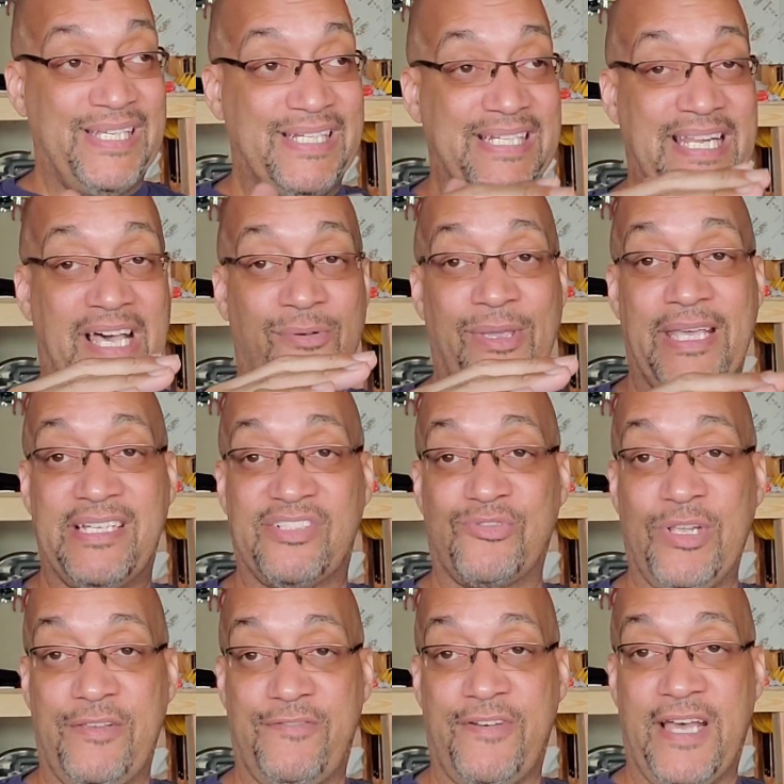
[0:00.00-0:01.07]
Now we had a
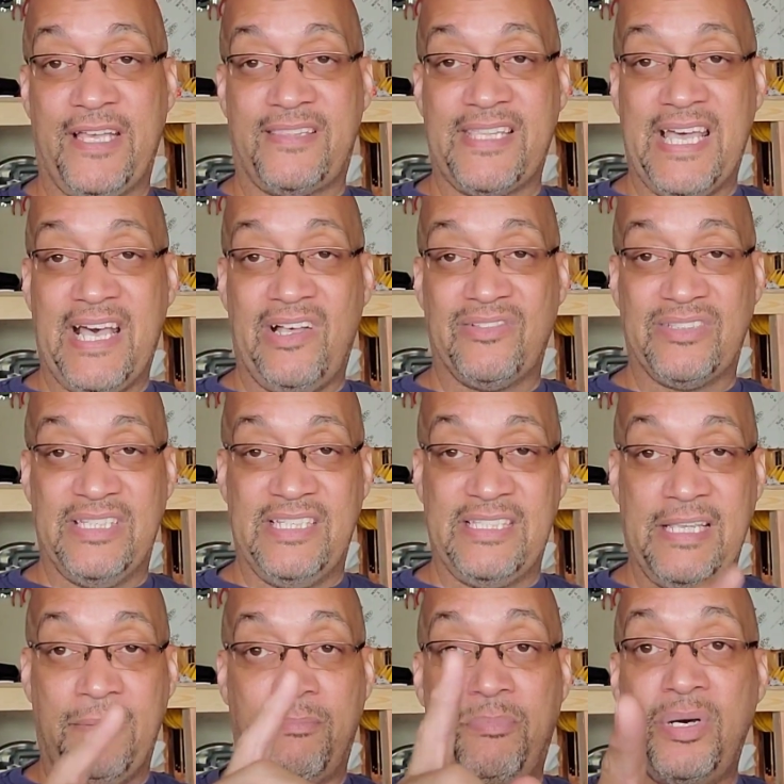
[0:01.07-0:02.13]
straight 5,000. He
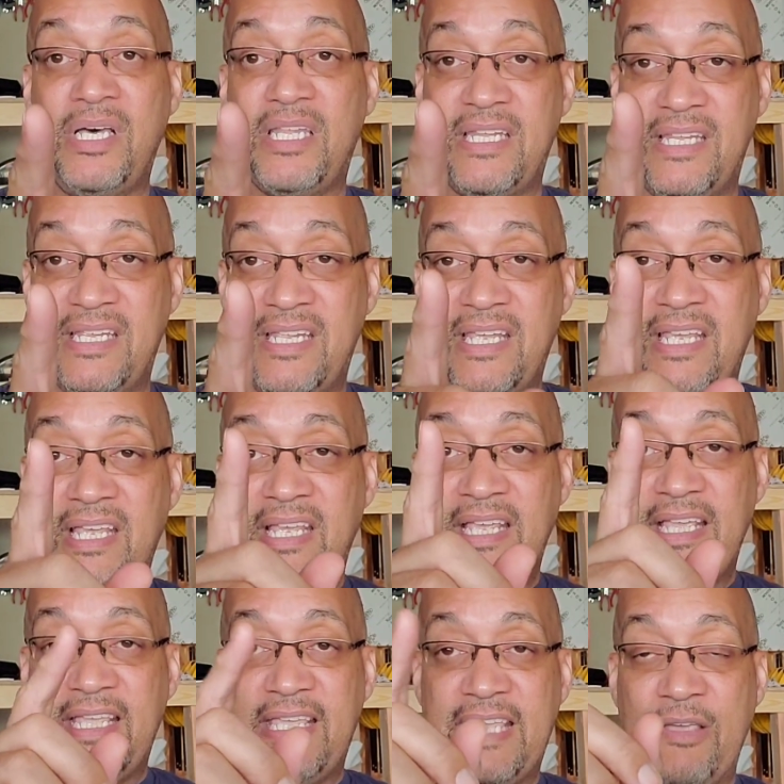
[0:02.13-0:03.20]
said, but
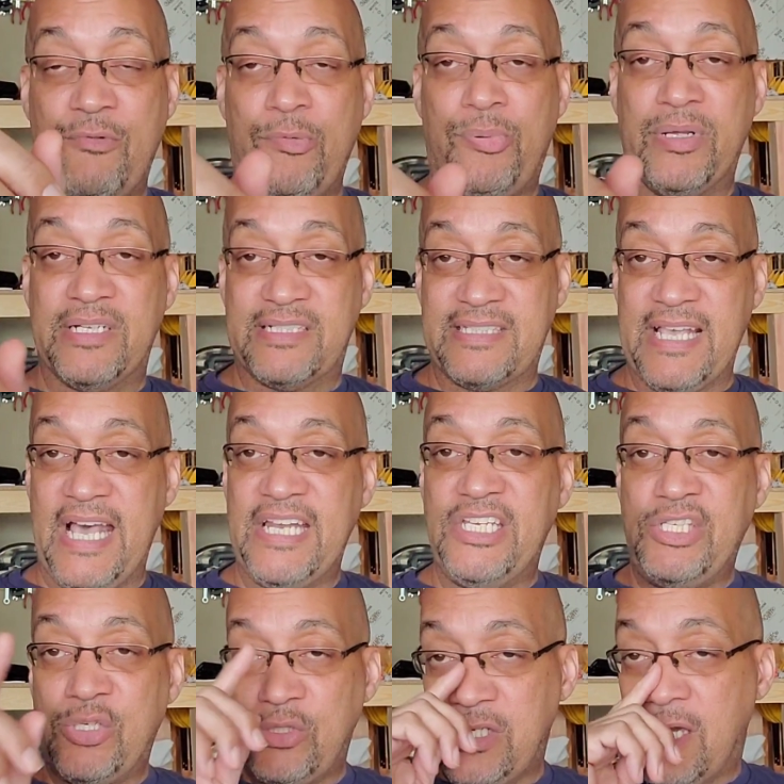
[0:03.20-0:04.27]
can we put a sign in
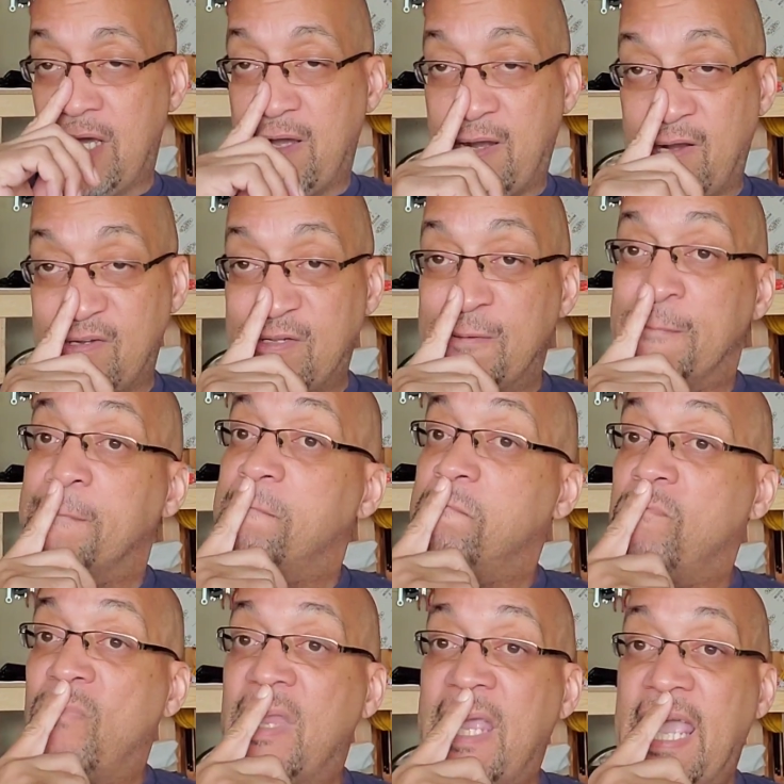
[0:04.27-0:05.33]
your yard
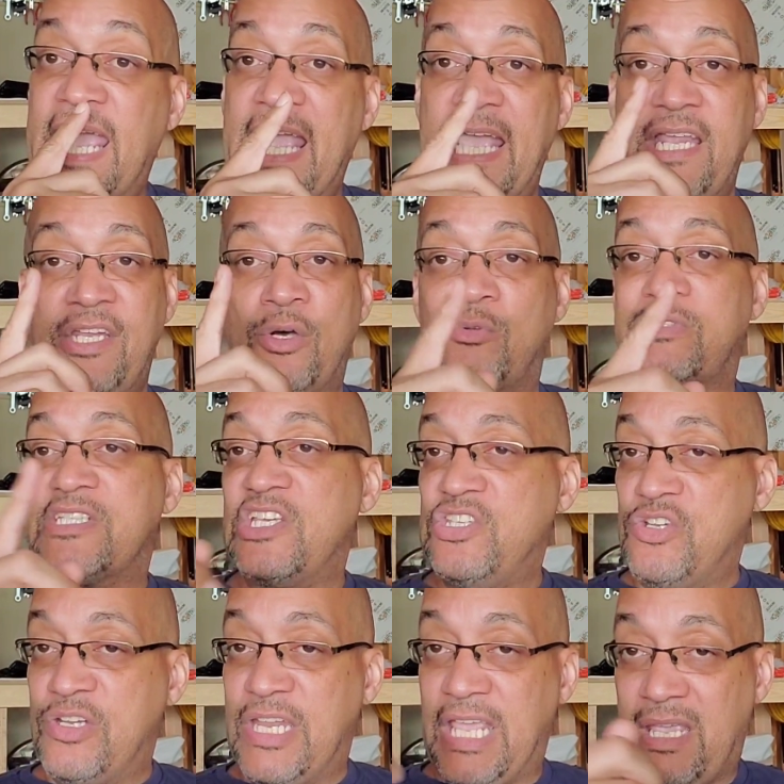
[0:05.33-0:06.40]
and don't tell
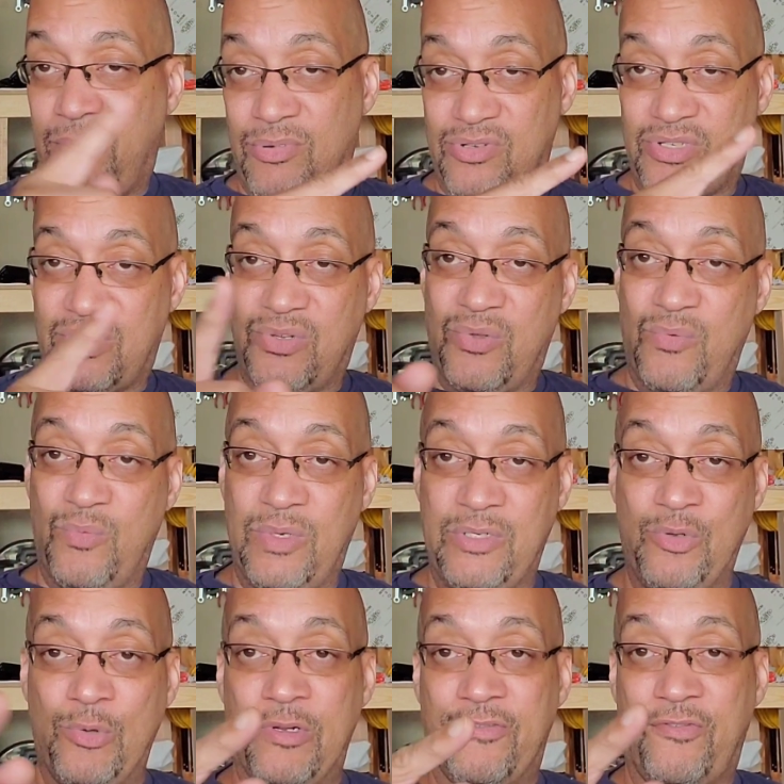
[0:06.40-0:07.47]
your neighbors we're
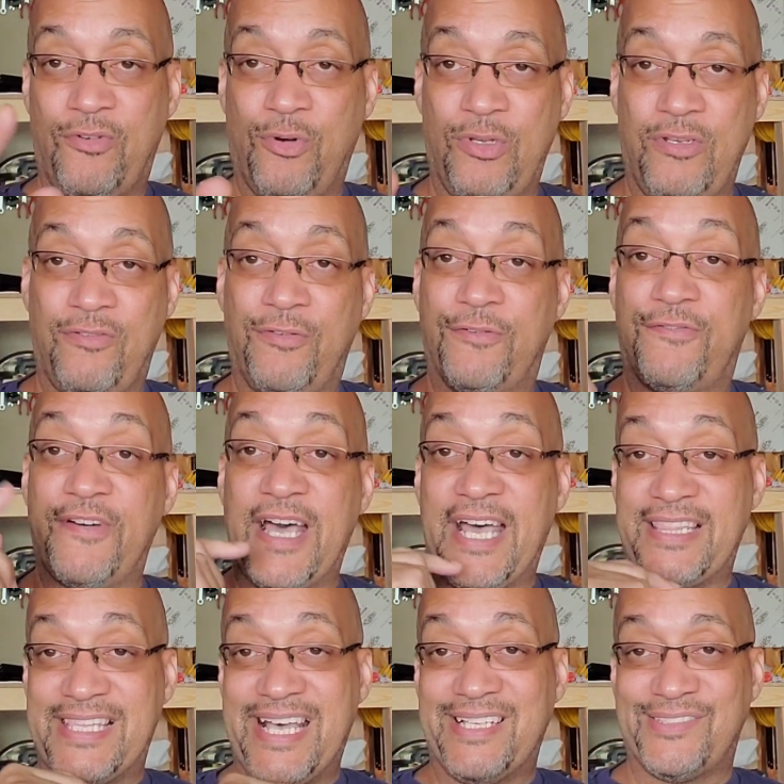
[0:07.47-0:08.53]
doing it for you for
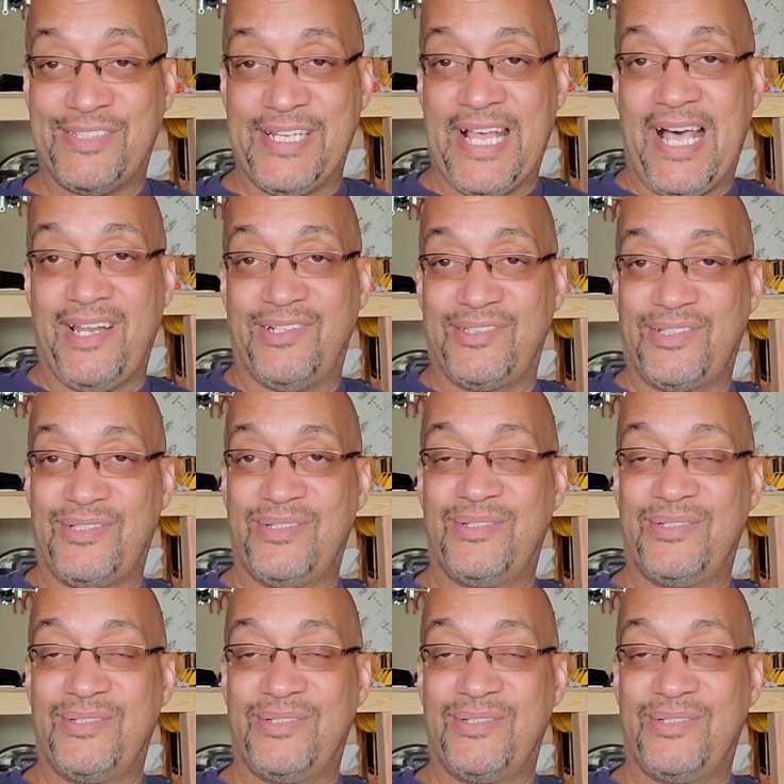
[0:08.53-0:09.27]
$5,000?